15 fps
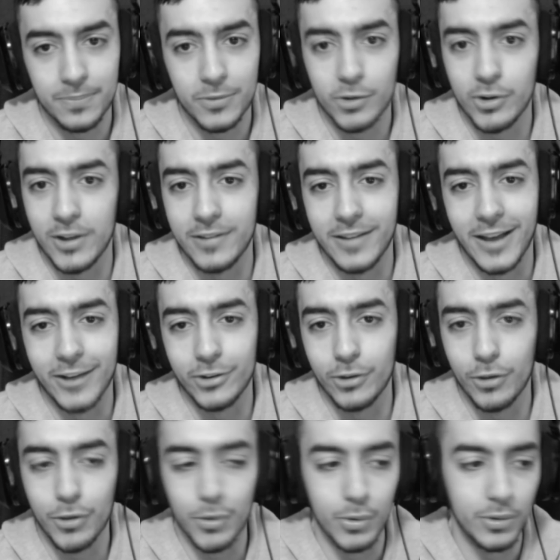transactions
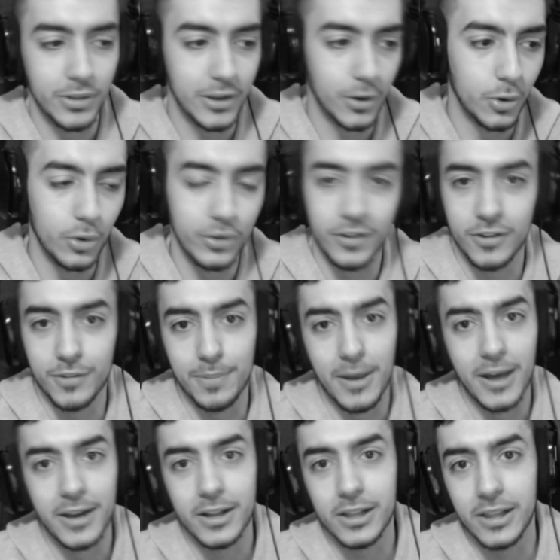through the old
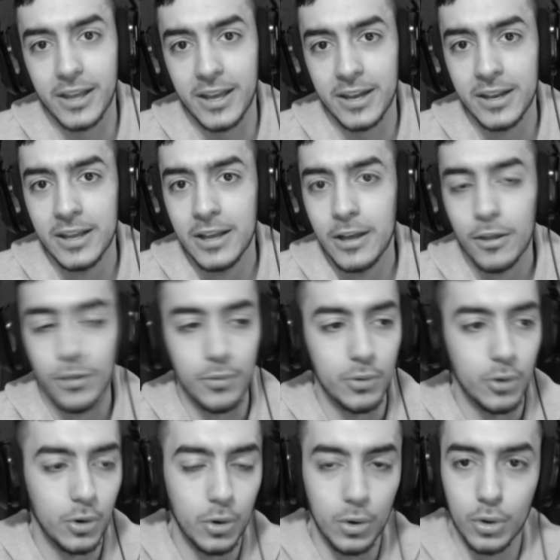despotic clan,
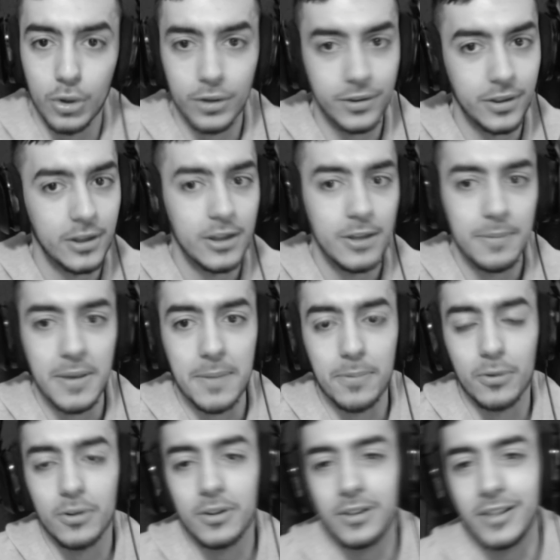through old people.